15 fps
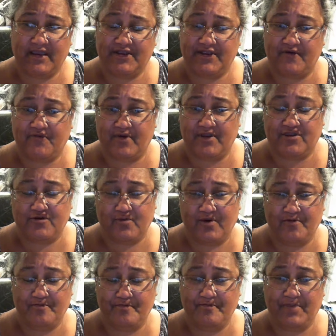difference
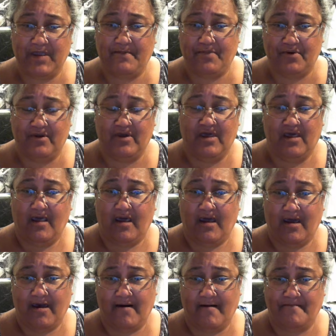when people,
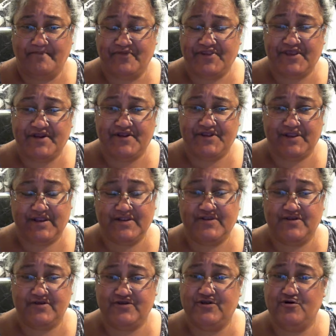
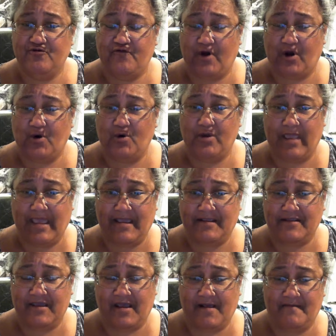citizens do vote
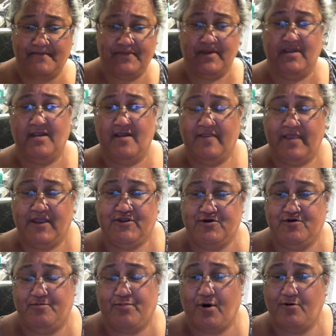and they
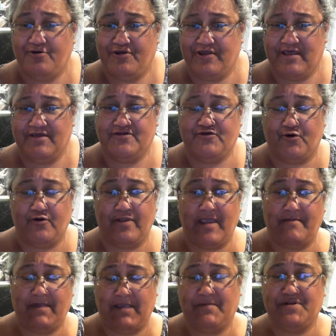do protest or they
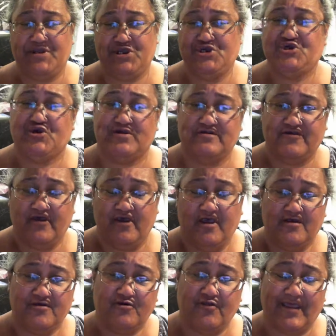make petitions.
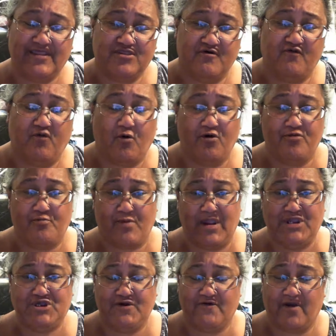So that's the fourth
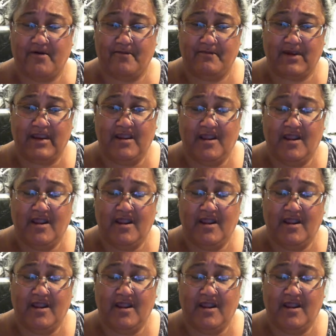branch of government.